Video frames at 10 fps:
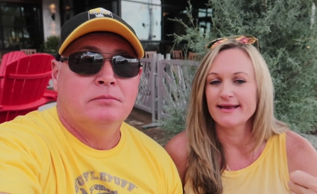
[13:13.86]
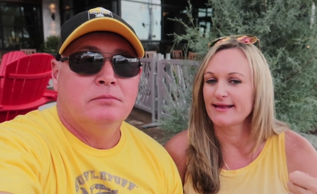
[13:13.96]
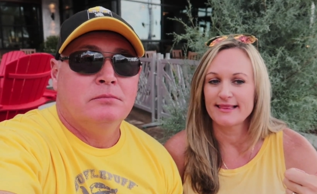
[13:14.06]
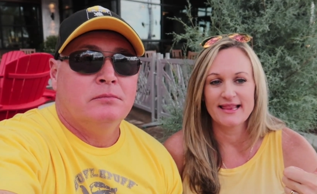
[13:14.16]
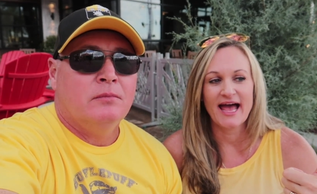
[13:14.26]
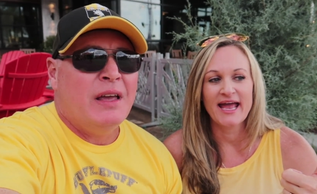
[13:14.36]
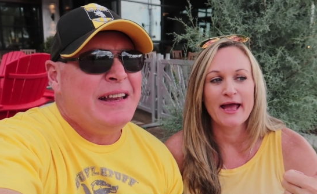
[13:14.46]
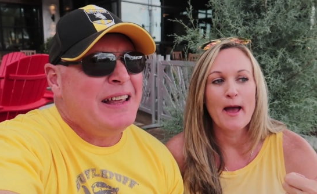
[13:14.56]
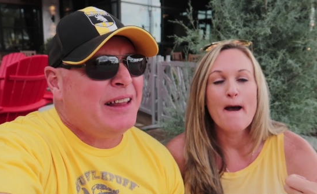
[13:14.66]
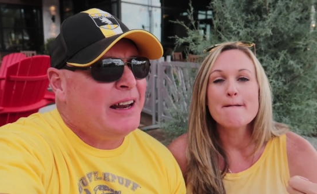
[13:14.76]
Speaker 1: it didn't light.
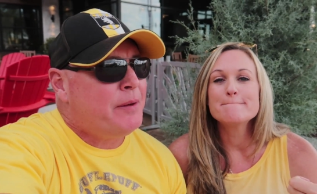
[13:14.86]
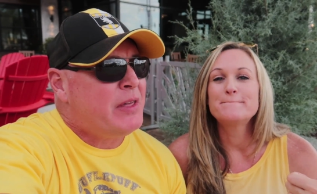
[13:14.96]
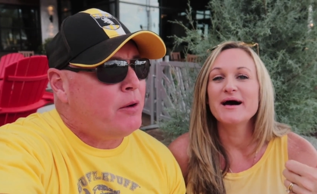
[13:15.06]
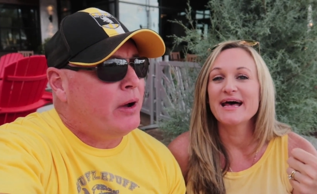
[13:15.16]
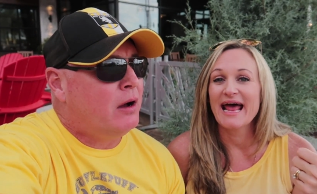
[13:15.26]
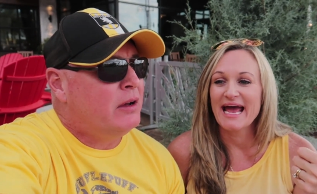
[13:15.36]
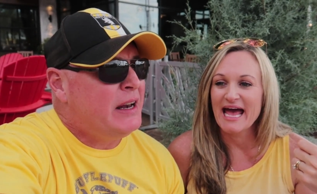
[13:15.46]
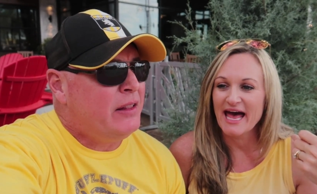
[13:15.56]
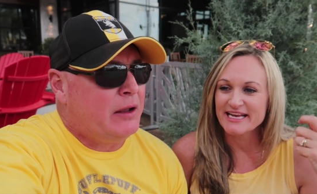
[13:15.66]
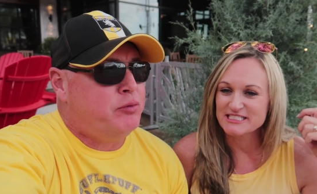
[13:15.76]
It didn't light up that but well. But
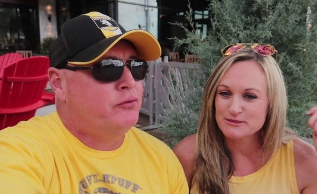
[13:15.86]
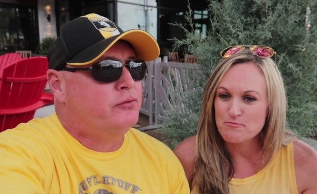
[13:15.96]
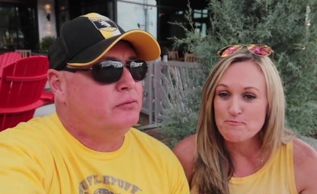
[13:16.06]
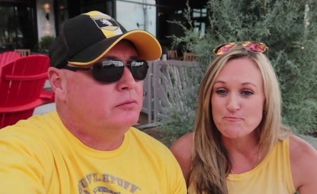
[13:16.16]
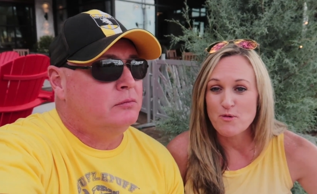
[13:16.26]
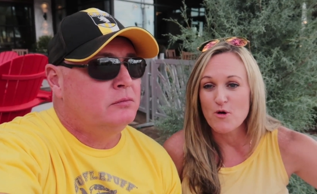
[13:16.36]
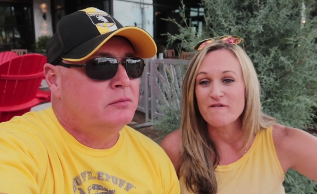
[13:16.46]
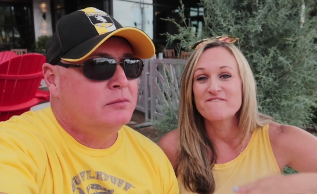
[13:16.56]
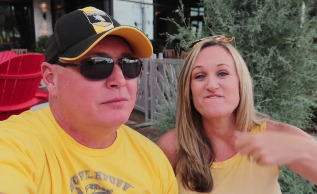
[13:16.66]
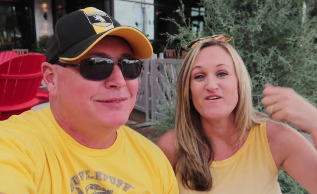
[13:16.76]
I it got a
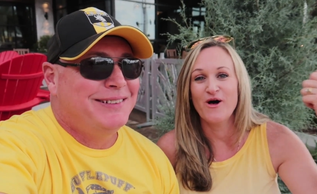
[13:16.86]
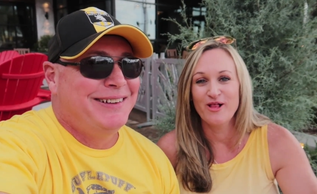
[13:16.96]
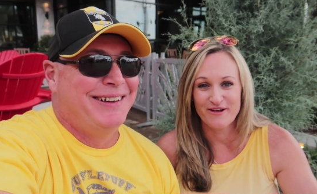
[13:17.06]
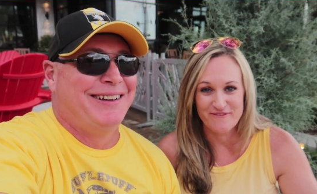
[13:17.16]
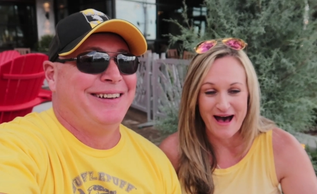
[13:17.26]
booth full of